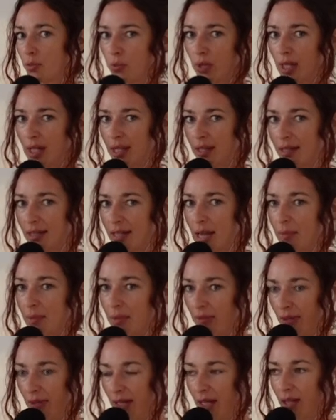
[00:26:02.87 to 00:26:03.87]
wanted this type
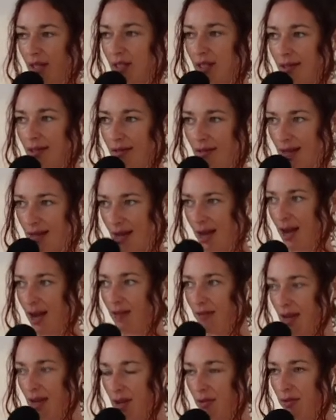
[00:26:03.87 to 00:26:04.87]
of connection that I
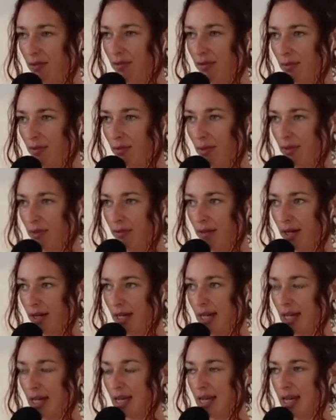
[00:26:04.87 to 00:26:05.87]
have now with
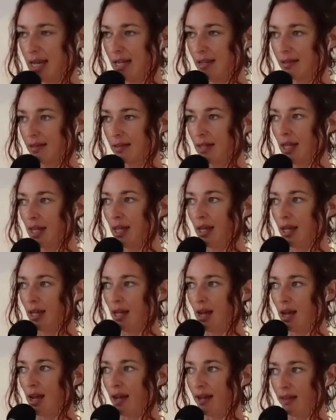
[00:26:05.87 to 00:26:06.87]
Ferdi is
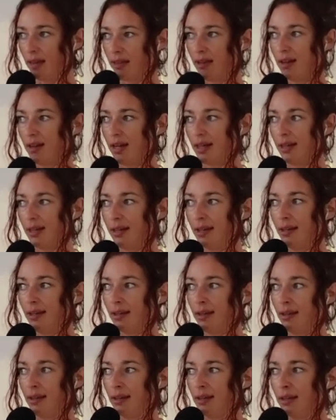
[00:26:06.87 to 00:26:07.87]
I thought,
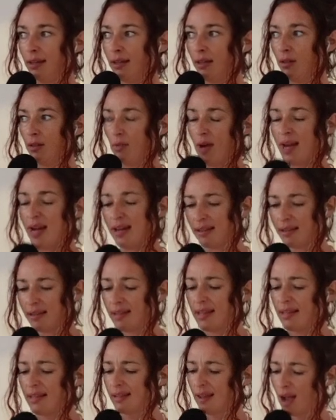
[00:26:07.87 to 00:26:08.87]
why doesn't
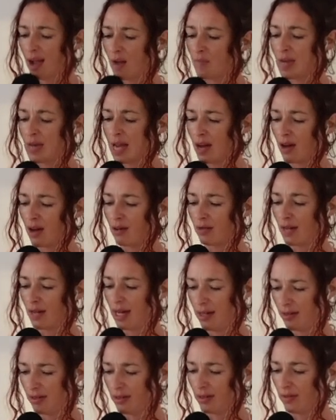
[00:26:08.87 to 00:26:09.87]
this come now? I
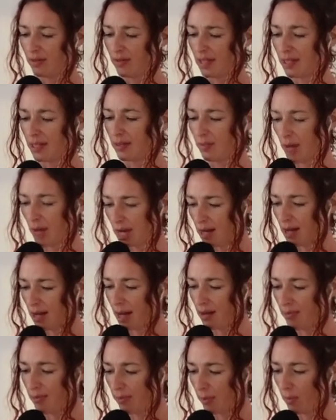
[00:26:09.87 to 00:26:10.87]
deserve this. Do
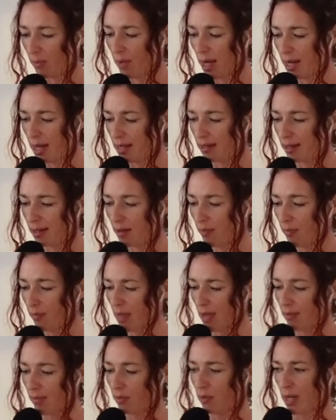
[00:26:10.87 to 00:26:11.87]

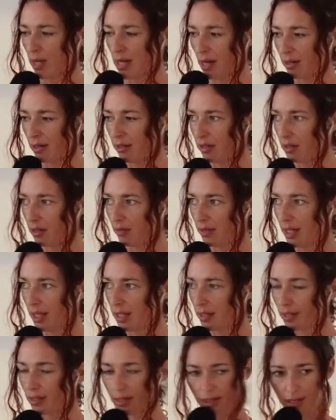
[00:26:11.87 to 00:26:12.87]
I not deserve
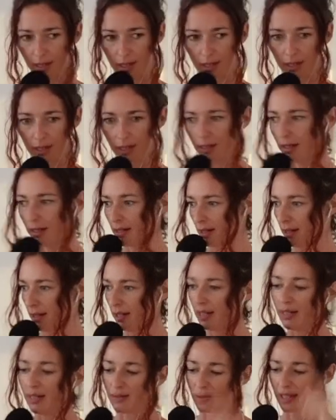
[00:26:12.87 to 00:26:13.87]
this?
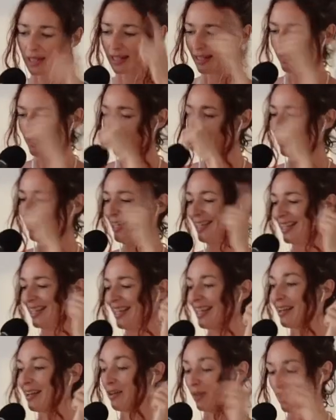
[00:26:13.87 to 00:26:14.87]
And it was like kind of this
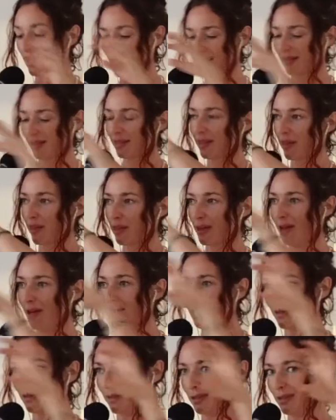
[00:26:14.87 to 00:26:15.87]
like, okay, this is the thought
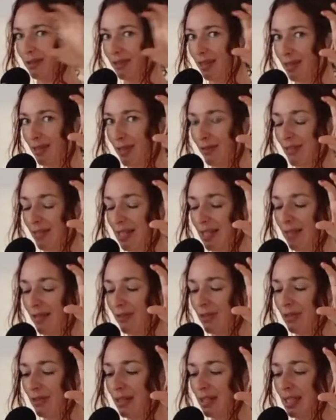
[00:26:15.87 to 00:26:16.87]
level, the surface
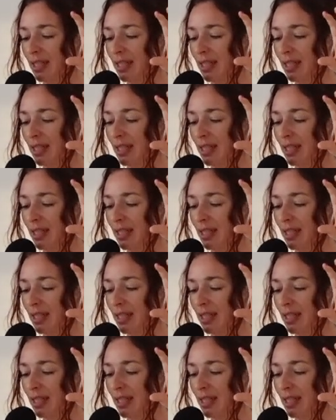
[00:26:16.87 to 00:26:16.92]
level.